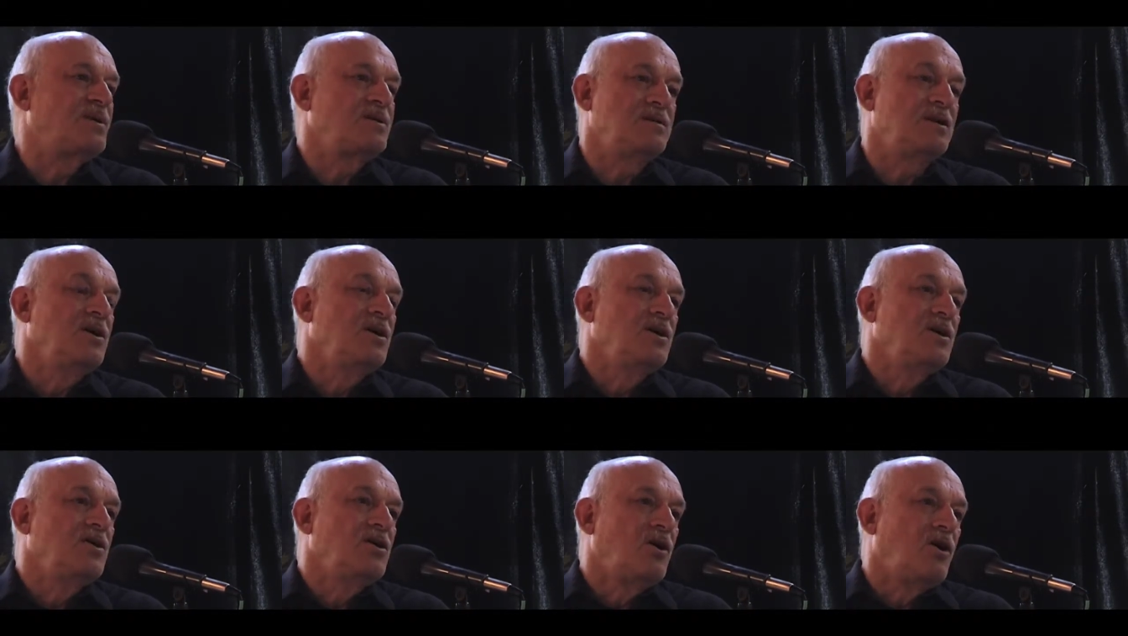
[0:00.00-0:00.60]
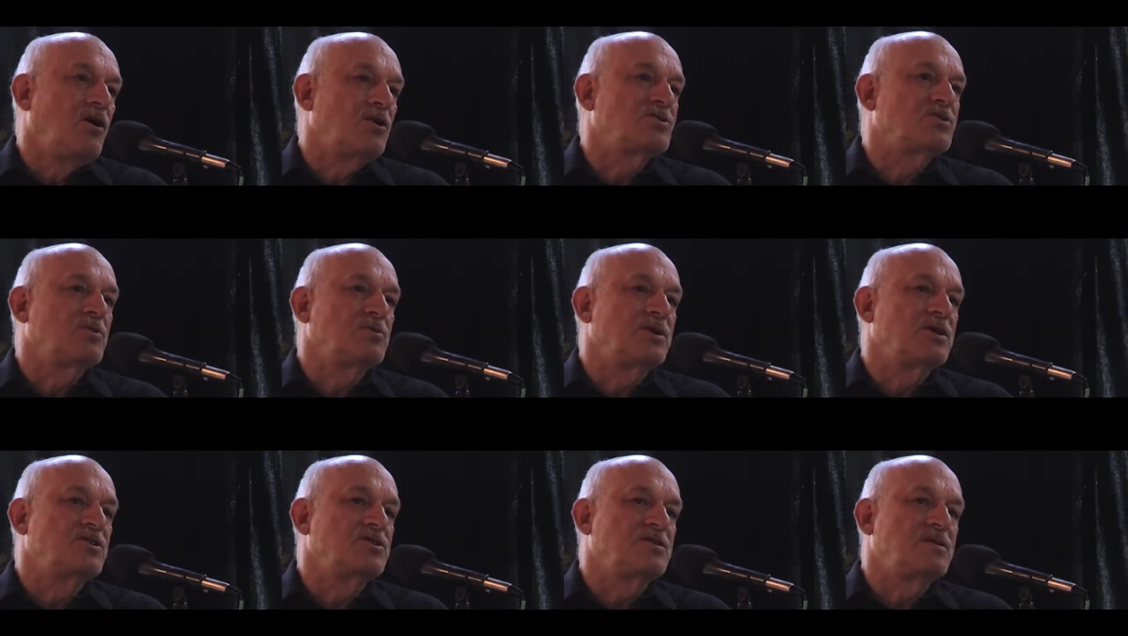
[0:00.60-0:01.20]
But
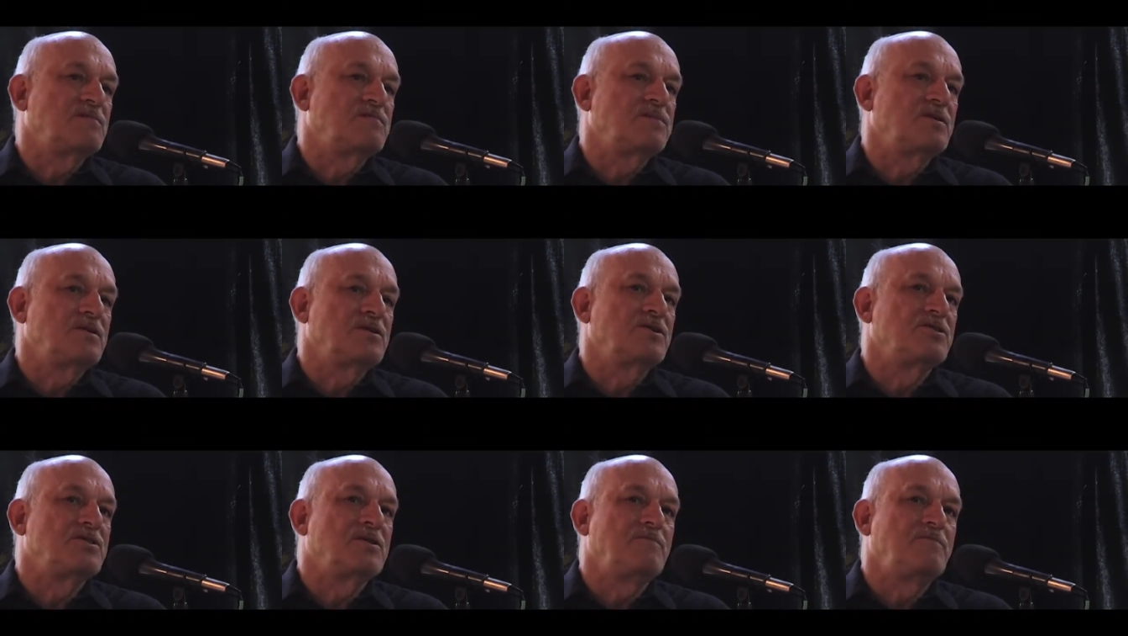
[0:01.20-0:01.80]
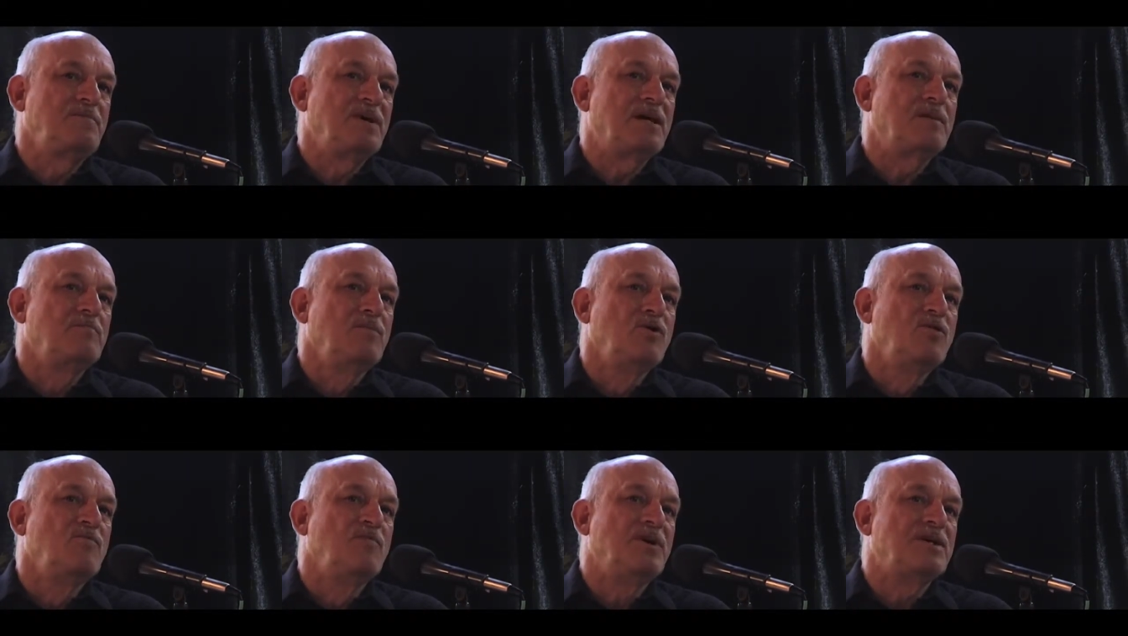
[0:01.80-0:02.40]
also there's a big
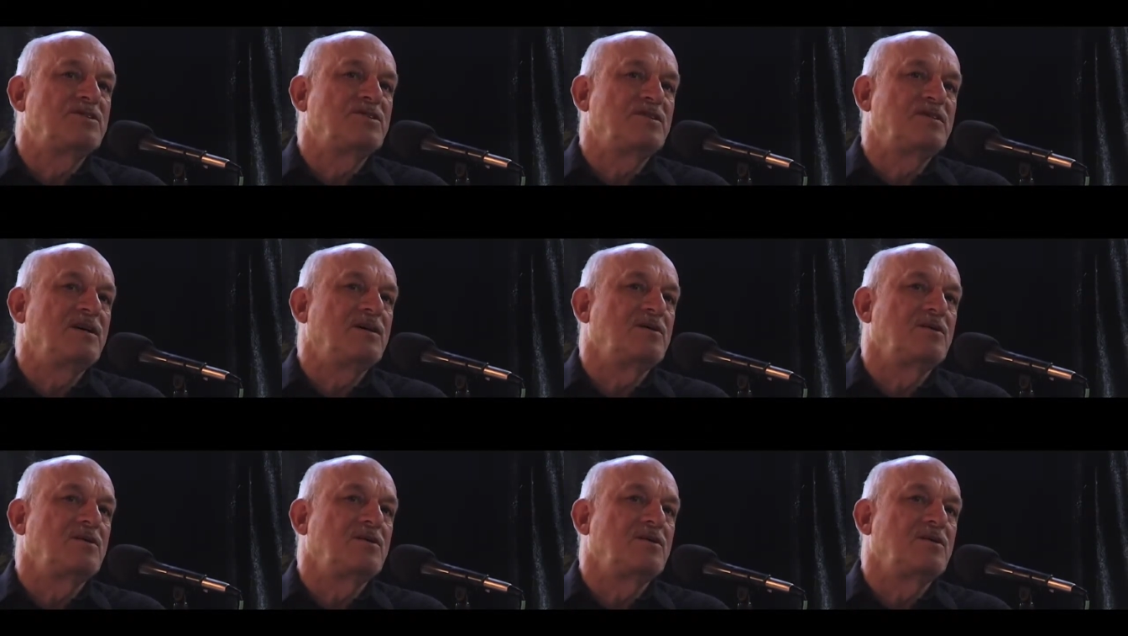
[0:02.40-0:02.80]
movement